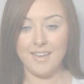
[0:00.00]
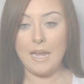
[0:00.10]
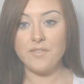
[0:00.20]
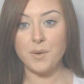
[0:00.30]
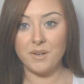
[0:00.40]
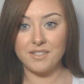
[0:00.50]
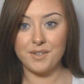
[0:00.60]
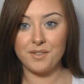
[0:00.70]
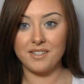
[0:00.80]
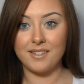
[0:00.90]
Hey everyone,
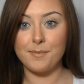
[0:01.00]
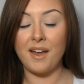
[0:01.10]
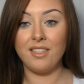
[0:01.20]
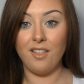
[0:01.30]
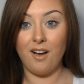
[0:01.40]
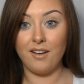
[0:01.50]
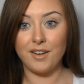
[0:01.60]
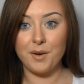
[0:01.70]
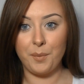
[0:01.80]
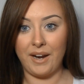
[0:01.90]
so this is my
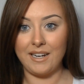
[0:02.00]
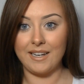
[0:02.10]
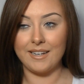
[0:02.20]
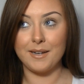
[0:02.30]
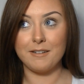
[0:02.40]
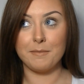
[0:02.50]
long-awaited,